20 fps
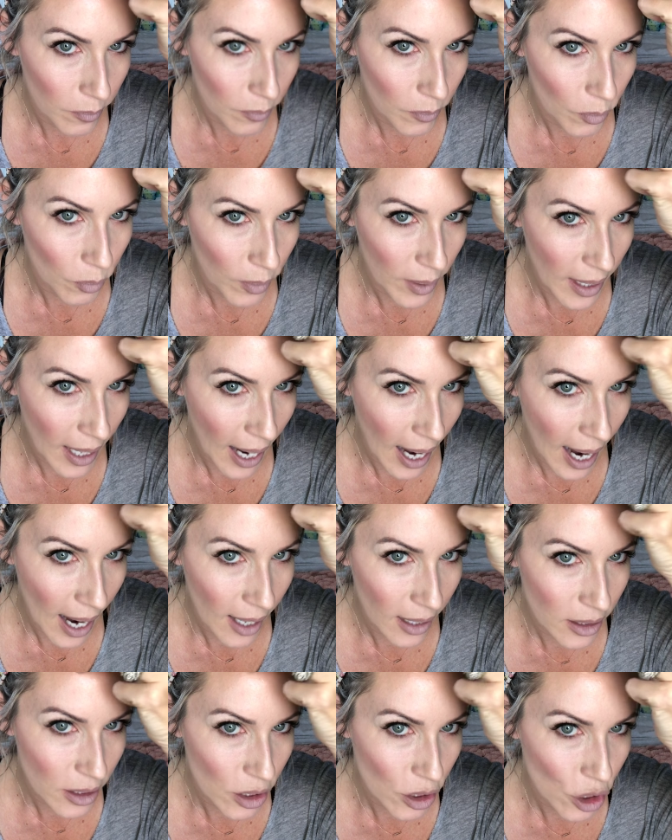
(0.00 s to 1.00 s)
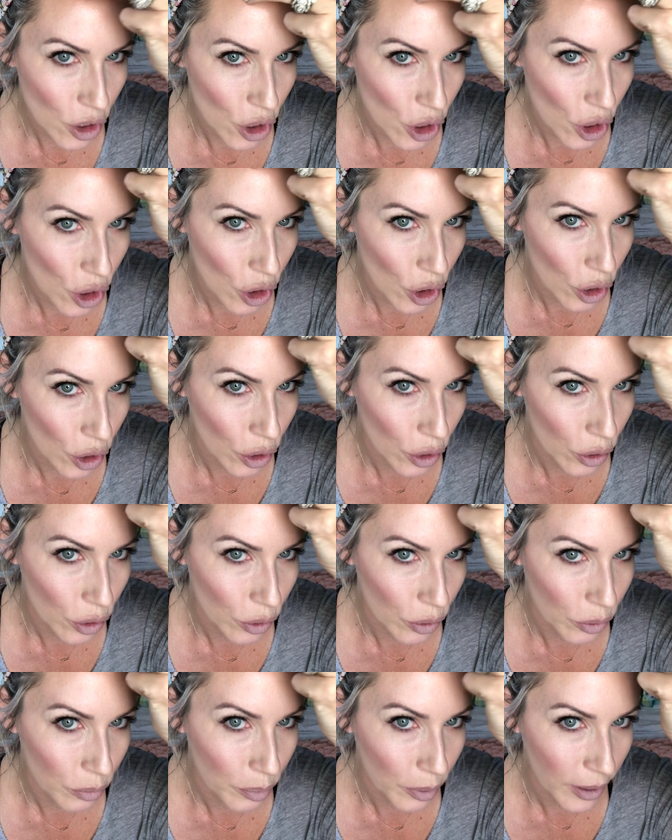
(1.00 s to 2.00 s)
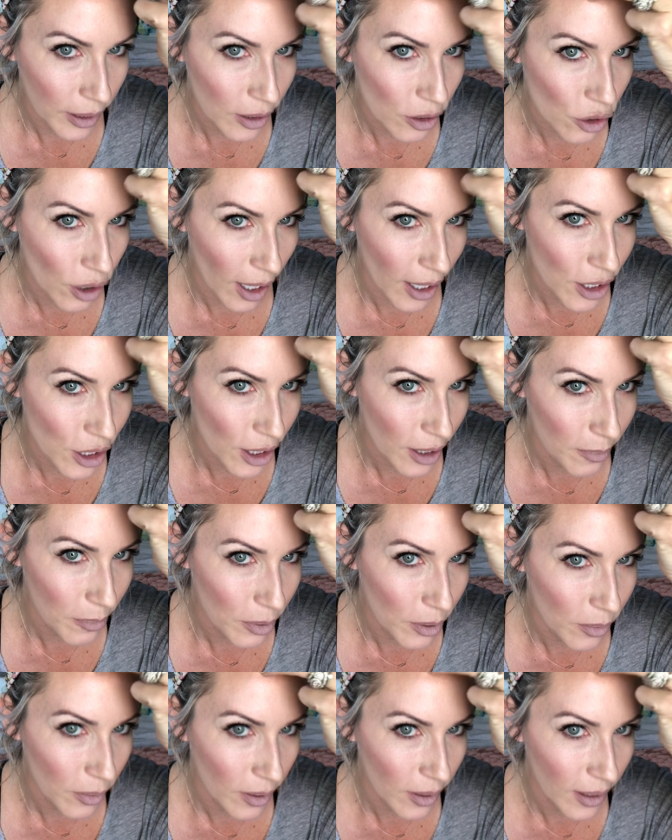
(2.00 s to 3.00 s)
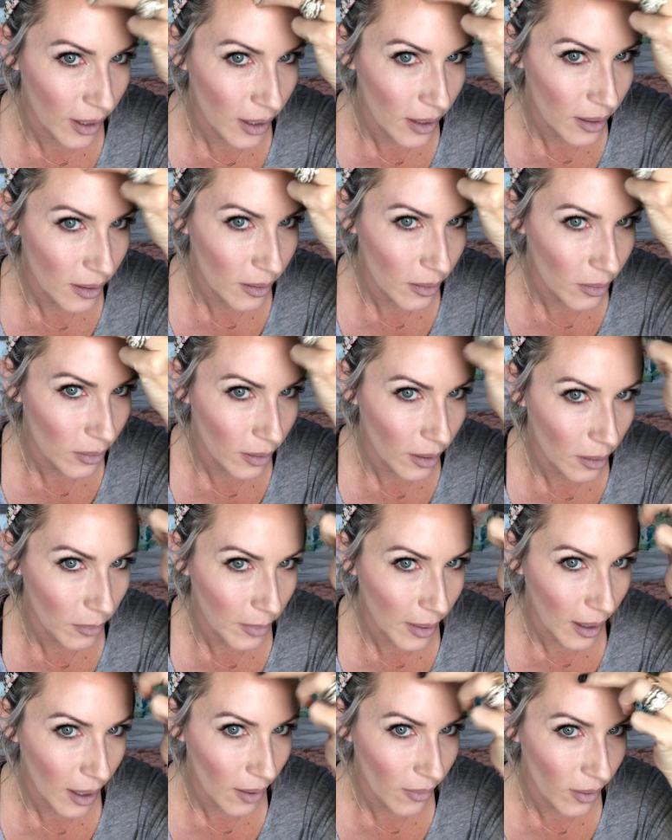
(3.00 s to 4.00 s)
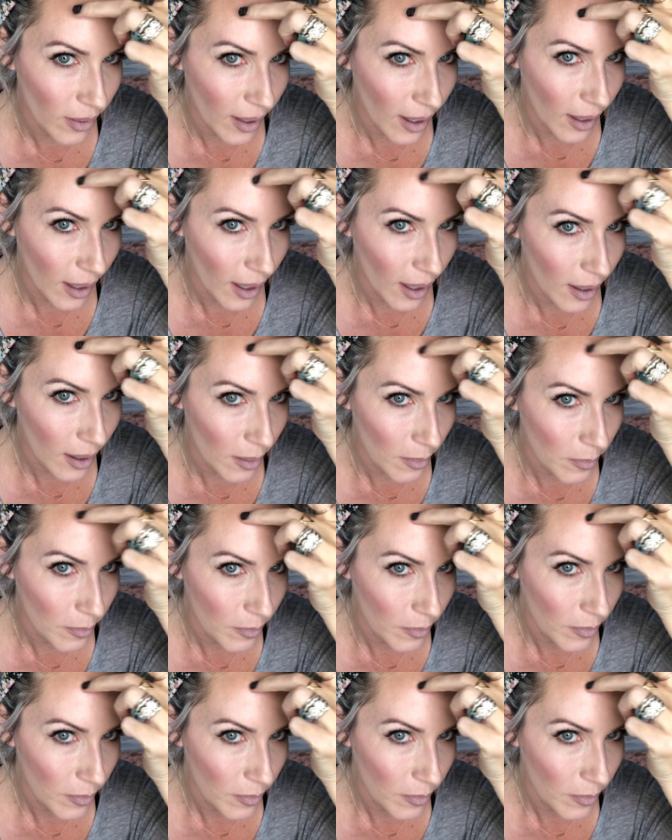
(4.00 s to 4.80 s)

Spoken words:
react to putting dry shampoo on it. Let me cover that guy up.